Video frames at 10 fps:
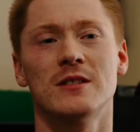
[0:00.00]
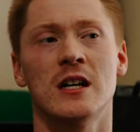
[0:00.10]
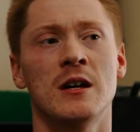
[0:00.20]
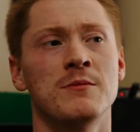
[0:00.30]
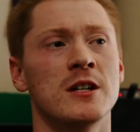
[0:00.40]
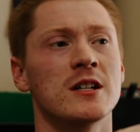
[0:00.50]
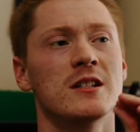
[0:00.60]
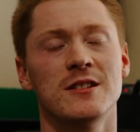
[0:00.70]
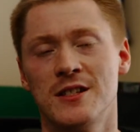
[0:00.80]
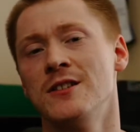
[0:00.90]
I'm not
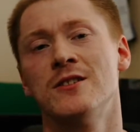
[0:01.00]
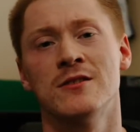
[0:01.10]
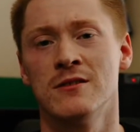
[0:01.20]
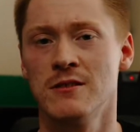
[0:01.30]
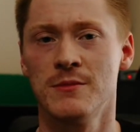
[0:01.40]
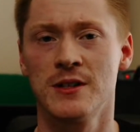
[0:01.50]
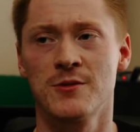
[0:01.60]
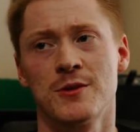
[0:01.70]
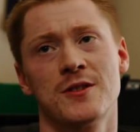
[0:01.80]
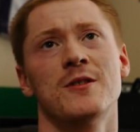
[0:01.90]
going to teach it because
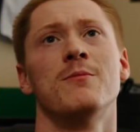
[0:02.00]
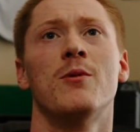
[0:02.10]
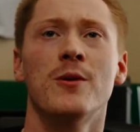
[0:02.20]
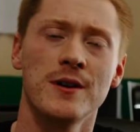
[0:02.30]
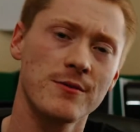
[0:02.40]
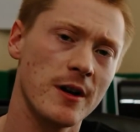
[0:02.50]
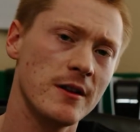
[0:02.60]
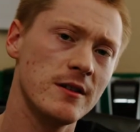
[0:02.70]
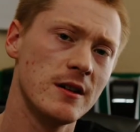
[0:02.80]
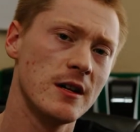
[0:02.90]
what's the point,
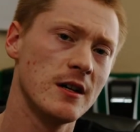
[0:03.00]
right?